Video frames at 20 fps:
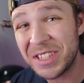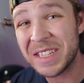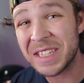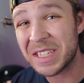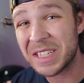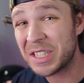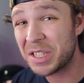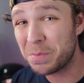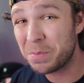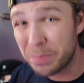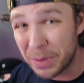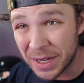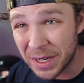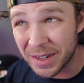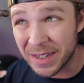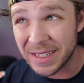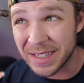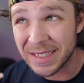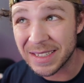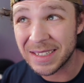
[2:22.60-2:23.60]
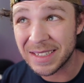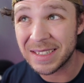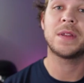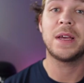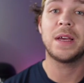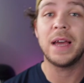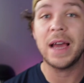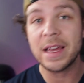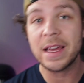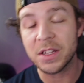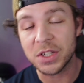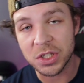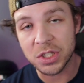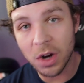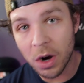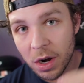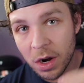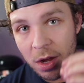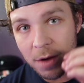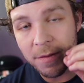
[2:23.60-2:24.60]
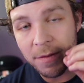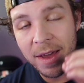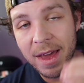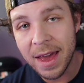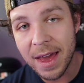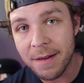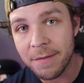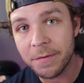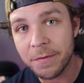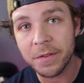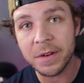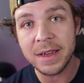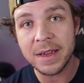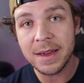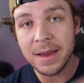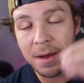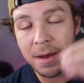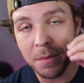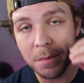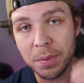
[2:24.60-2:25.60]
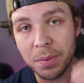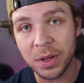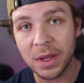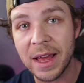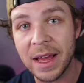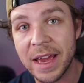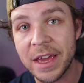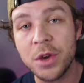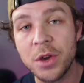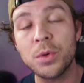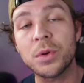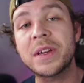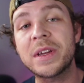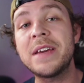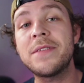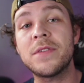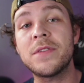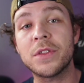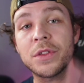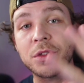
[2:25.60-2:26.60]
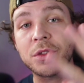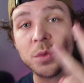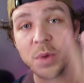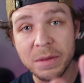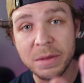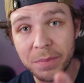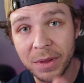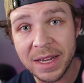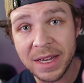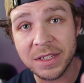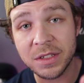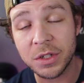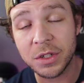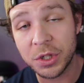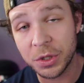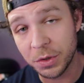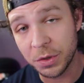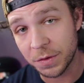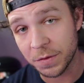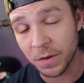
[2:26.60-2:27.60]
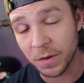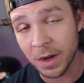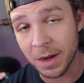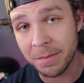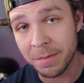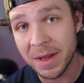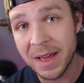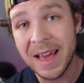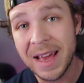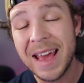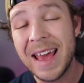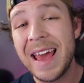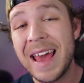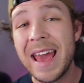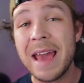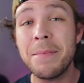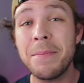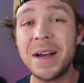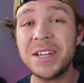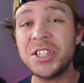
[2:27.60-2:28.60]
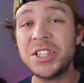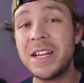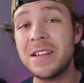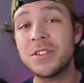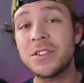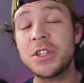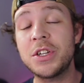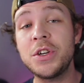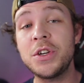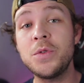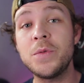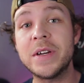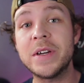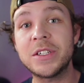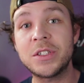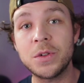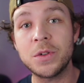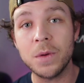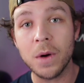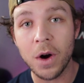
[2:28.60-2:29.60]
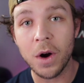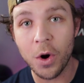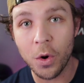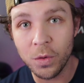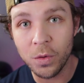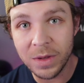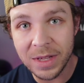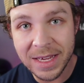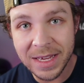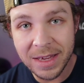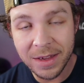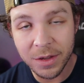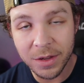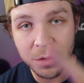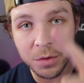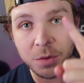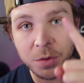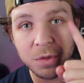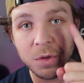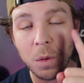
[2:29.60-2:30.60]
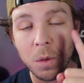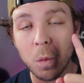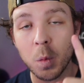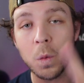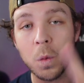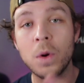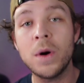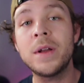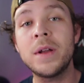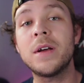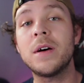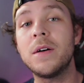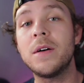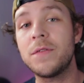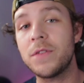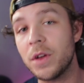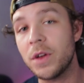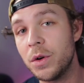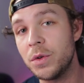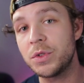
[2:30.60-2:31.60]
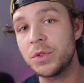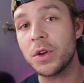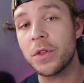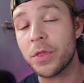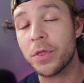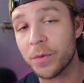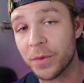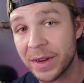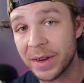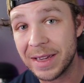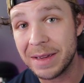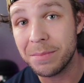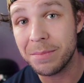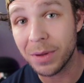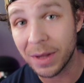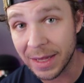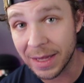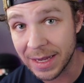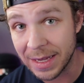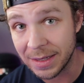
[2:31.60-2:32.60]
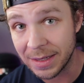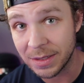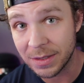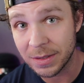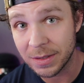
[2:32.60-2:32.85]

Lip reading: experience. At the start of every play, you are given 3 plays to choose from, and my challenge to you is to only use one of those 3 plays.